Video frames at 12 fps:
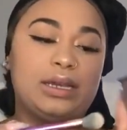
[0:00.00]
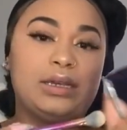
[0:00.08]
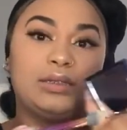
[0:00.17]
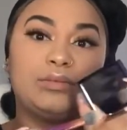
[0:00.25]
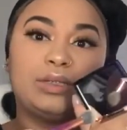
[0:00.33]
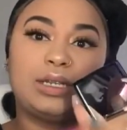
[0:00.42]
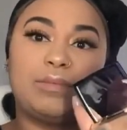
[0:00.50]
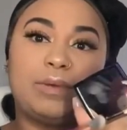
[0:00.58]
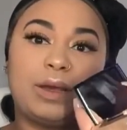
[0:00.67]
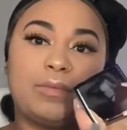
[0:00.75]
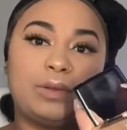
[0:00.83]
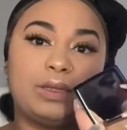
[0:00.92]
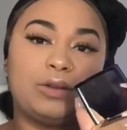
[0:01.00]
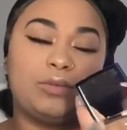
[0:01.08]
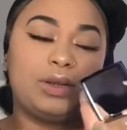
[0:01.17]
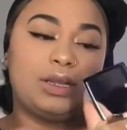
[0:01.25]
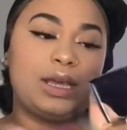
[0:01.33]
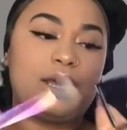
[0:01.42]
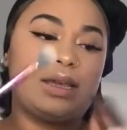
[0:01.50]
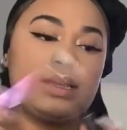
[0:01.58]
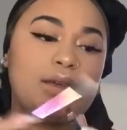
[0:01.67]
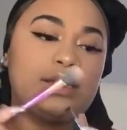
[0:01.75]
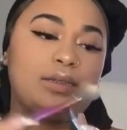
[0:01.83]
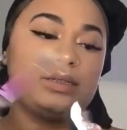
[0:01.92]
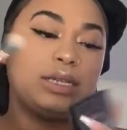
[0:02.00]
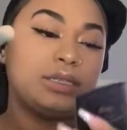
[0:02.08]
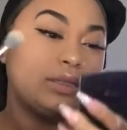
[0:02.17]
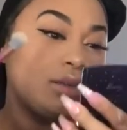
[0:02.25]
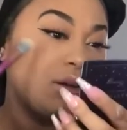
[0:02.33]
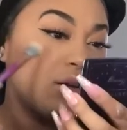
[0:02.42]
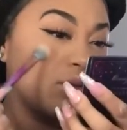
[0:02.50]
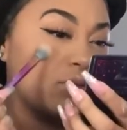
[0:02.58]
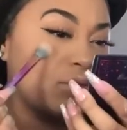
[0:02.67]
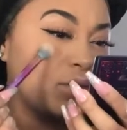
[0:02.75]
I'm just gonna pick up a little bit of that, dust it off,